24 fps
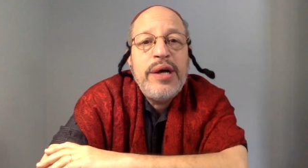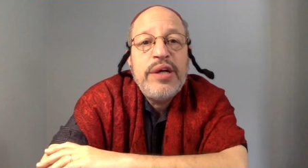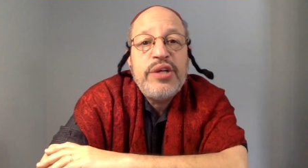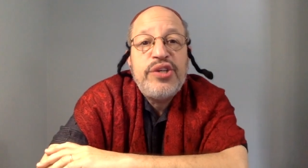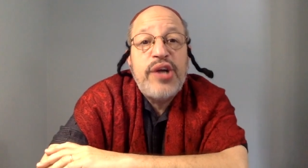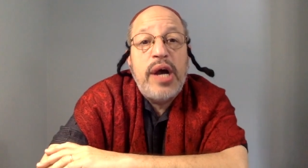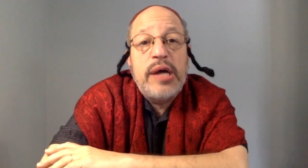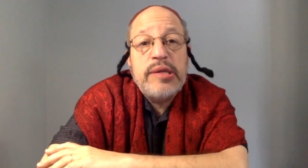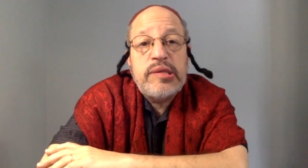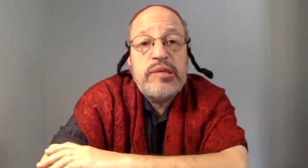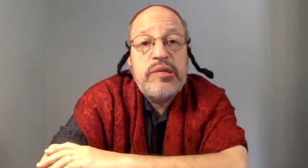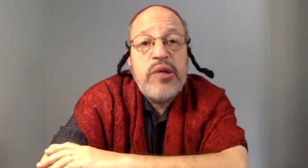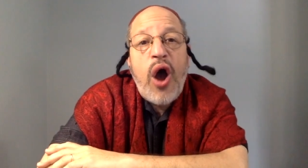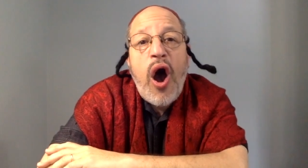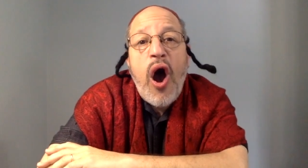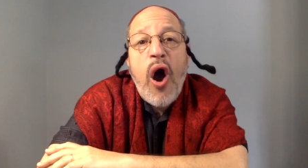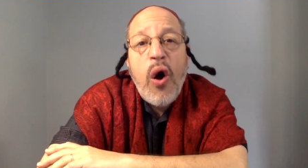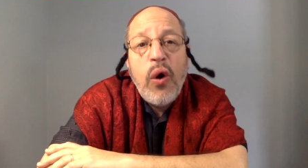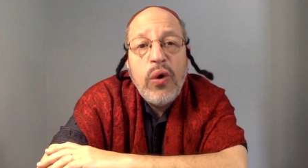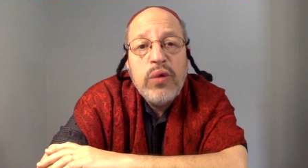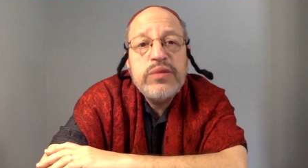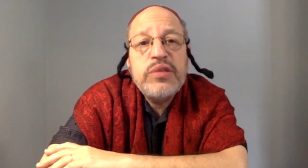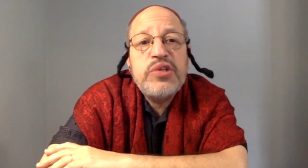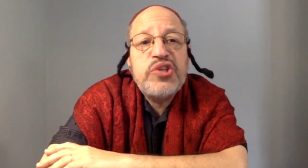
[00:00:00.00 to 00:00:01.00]
just
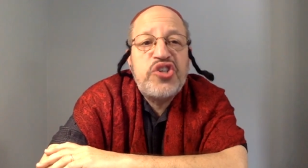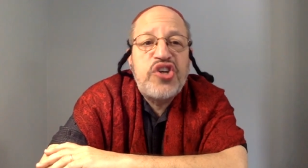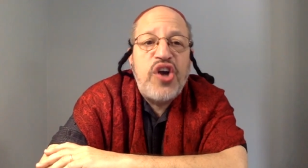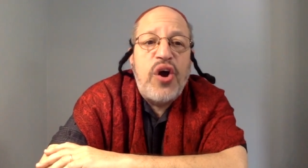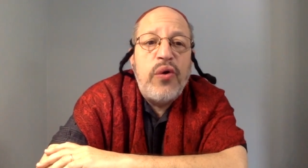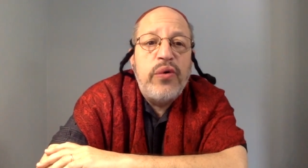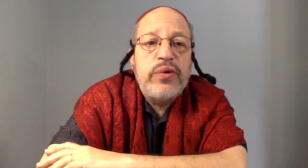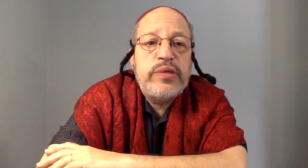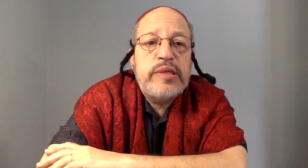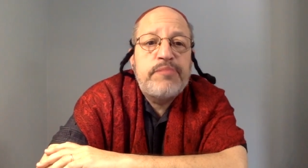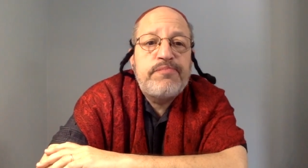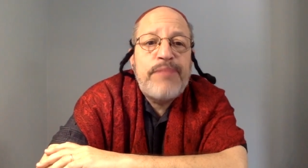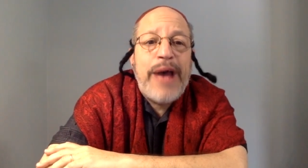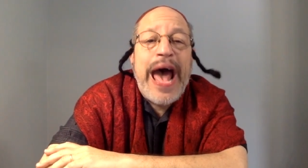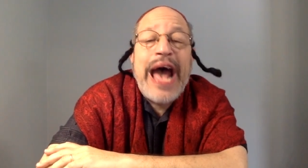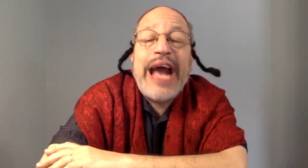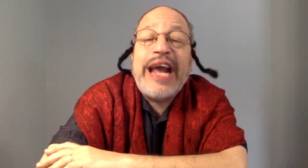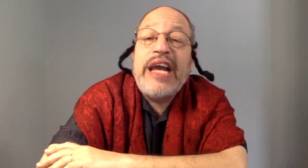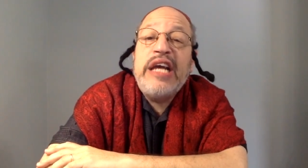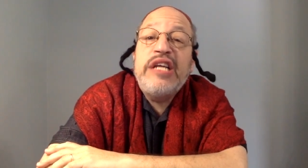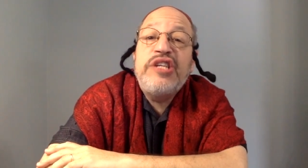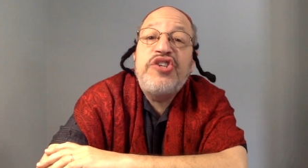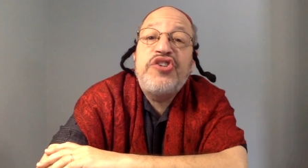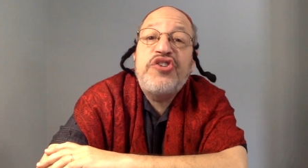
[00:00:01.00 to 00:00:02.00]
old jokes
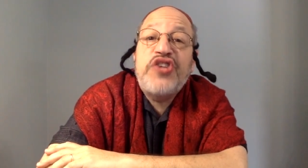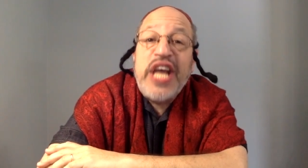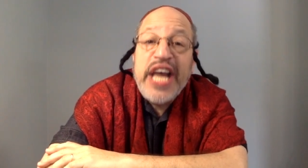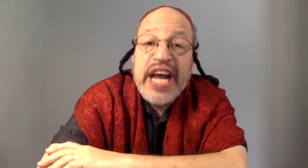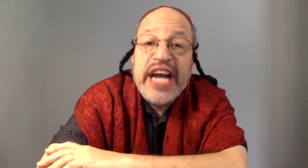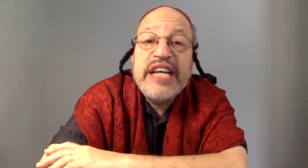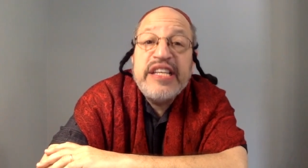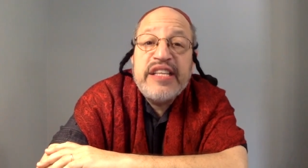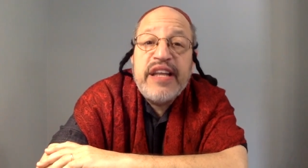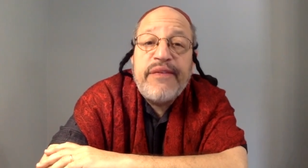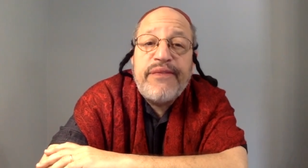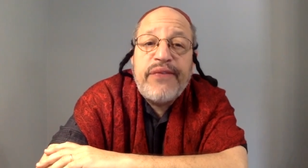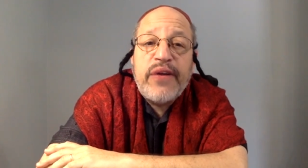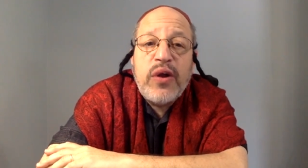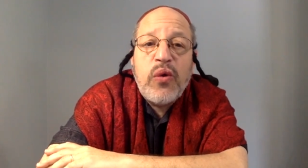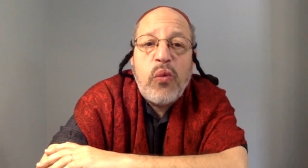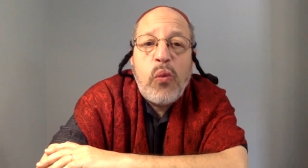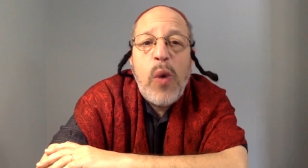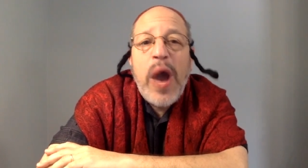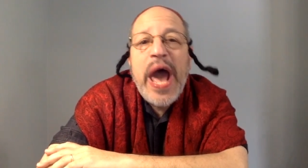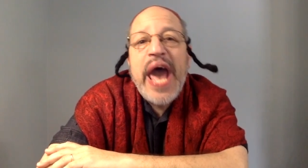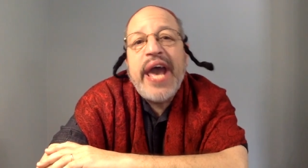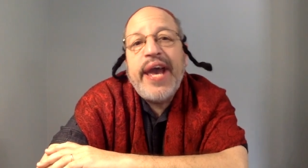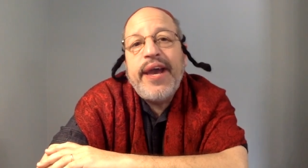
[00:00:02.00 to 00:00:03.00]
packaged in a
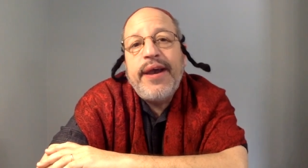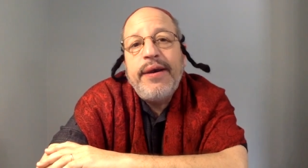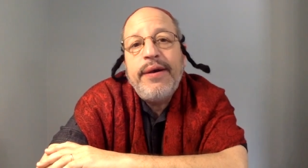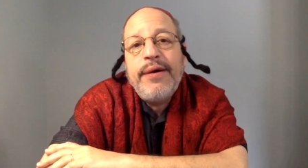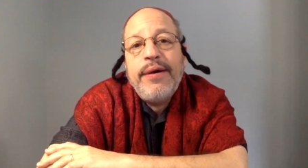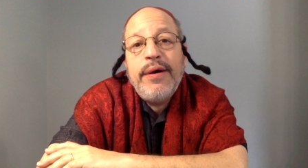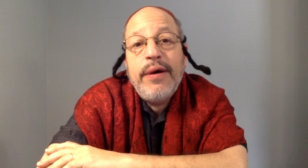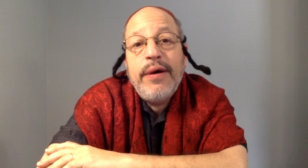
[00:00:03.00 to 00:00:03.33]
different way.